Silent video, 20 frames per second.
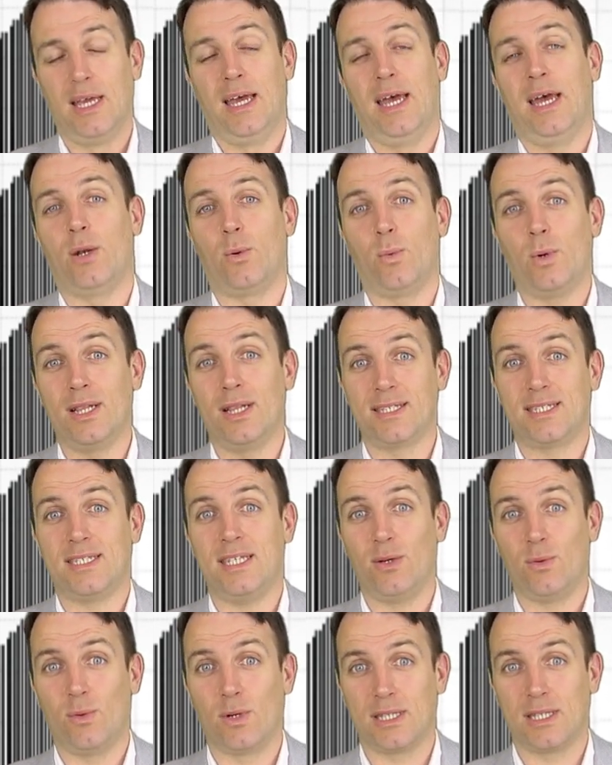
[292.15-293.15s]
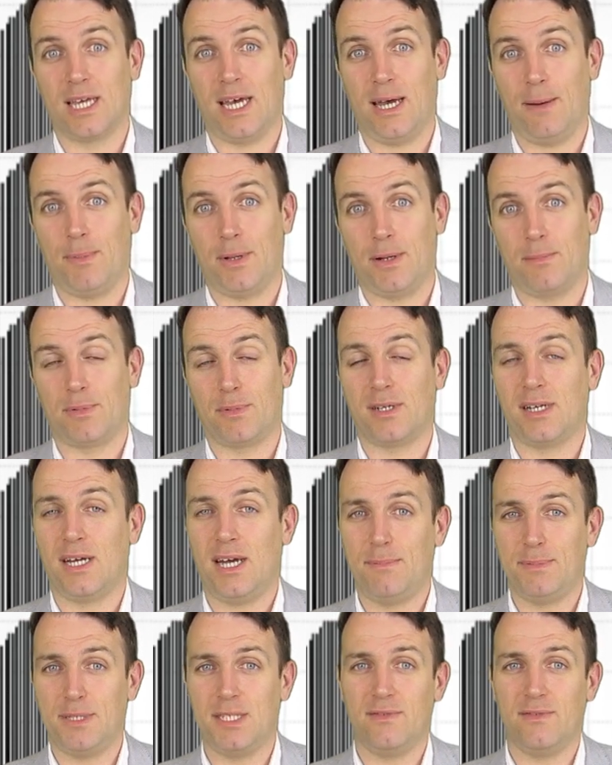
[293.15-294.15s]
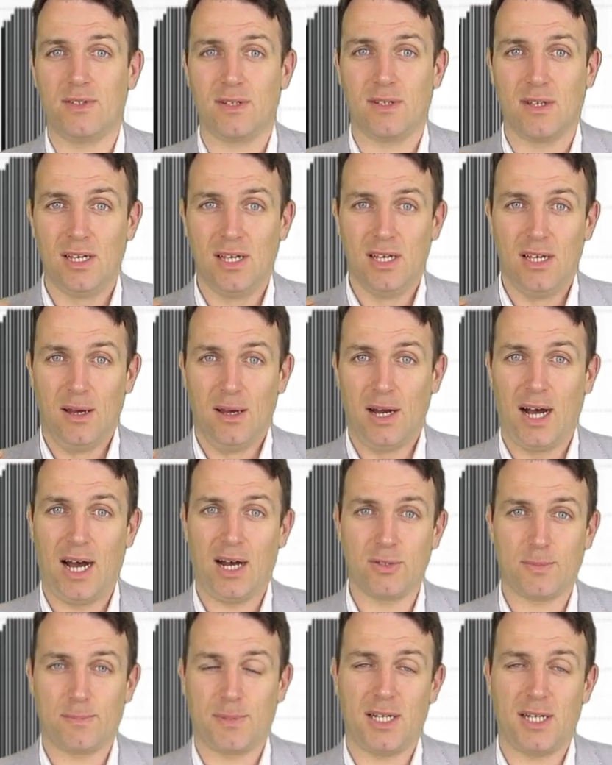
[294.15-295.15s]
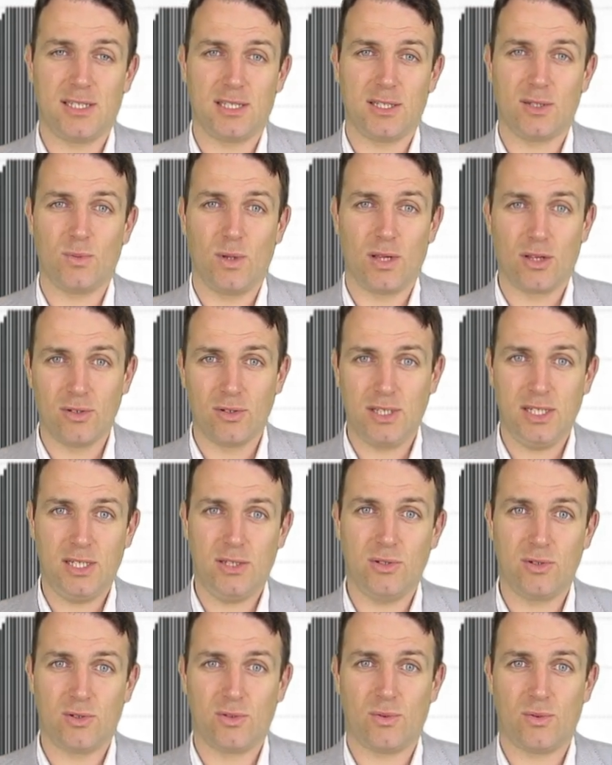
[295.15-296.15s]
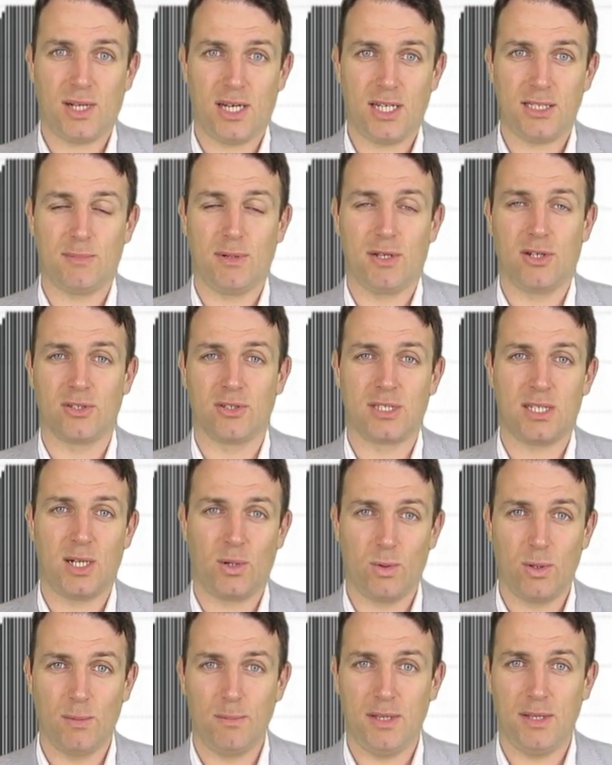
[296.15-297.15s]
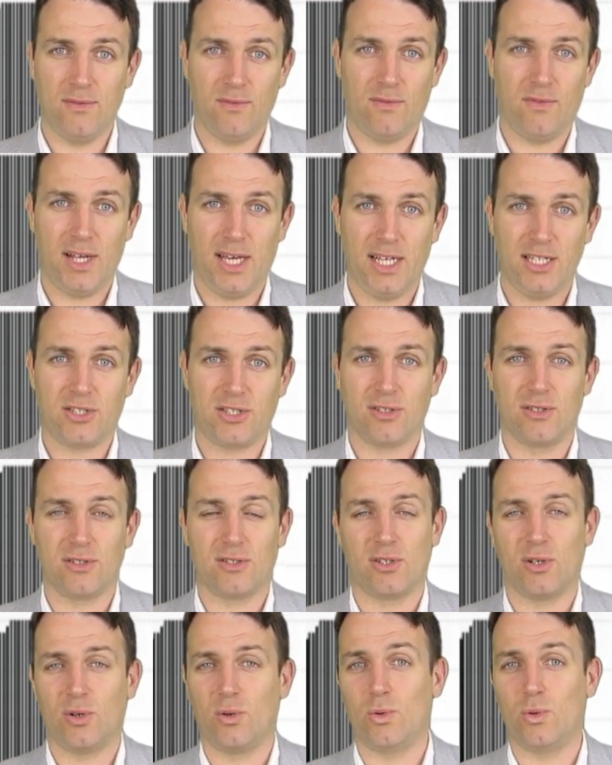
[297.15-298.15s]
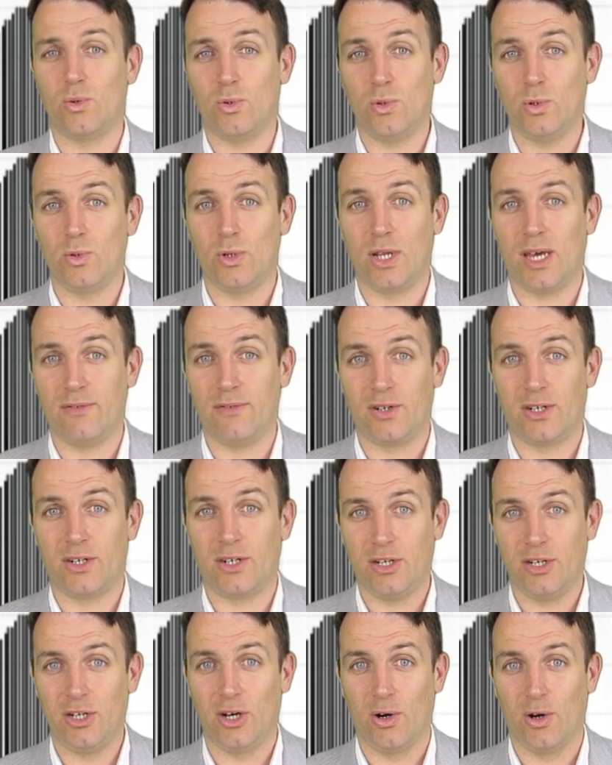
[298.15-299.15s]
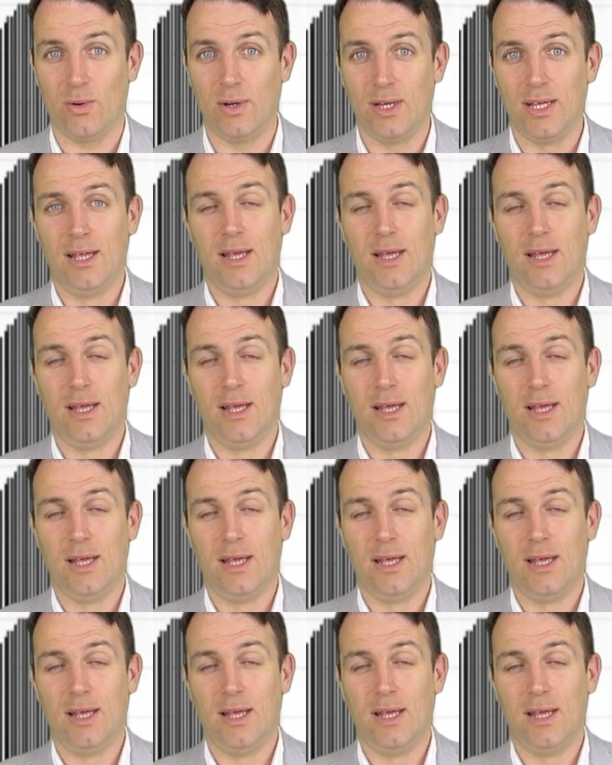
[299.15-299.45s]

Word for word: And we'll see what happens. Perhaps even house prices will continue to rise because there will be inflation, so you never know.